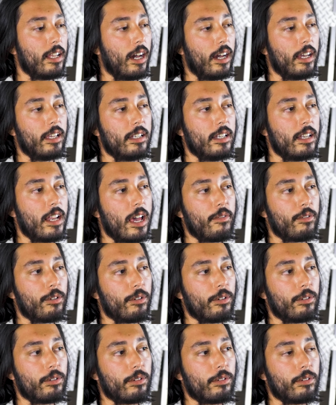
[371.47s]
I had
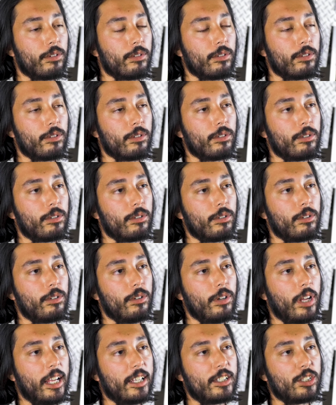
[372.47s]
never
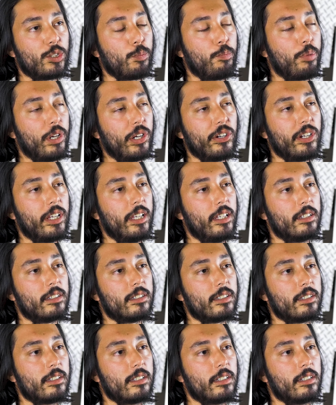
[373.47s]

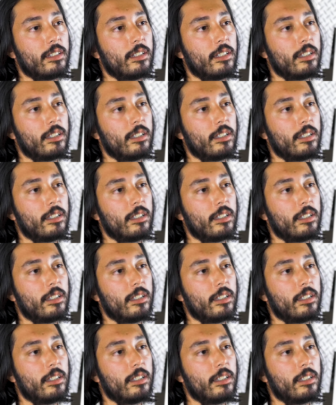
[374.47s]
experienced